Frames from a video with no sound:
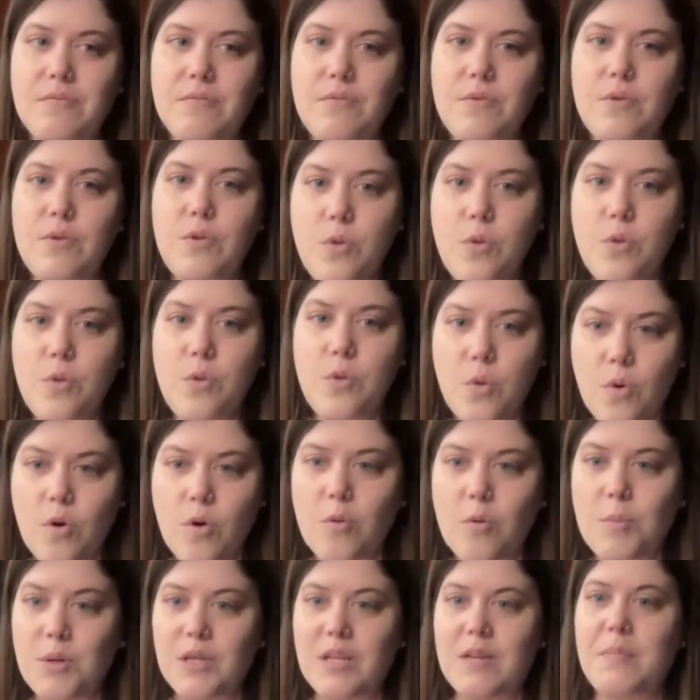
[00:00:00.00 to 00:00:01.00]

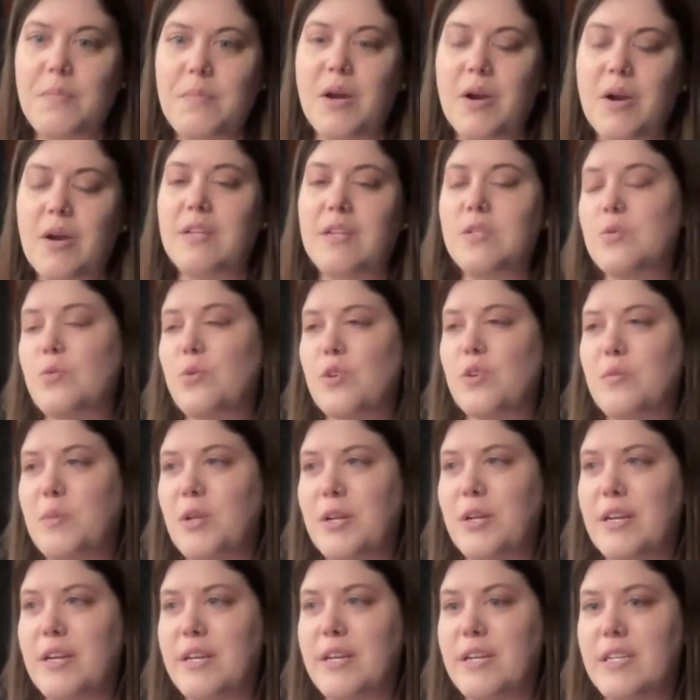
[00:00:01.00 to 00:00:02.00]
normal American school
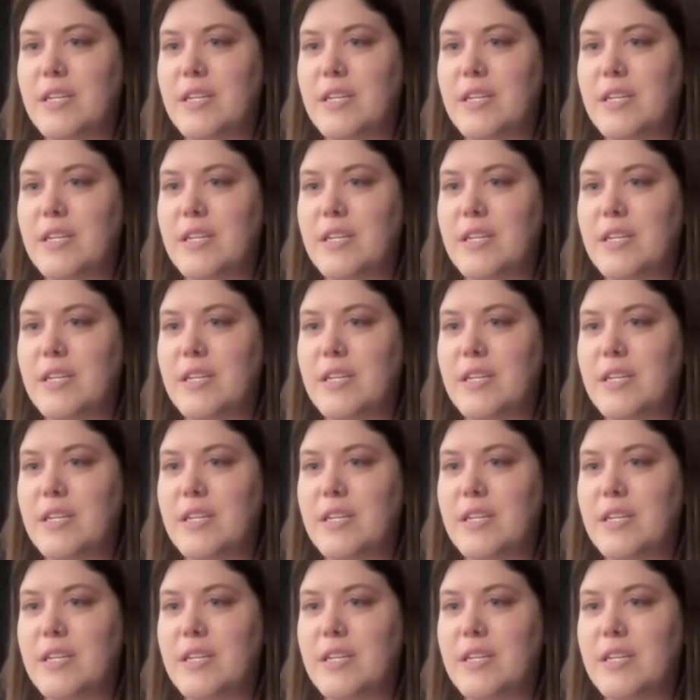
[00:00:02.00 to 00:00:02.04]
communities,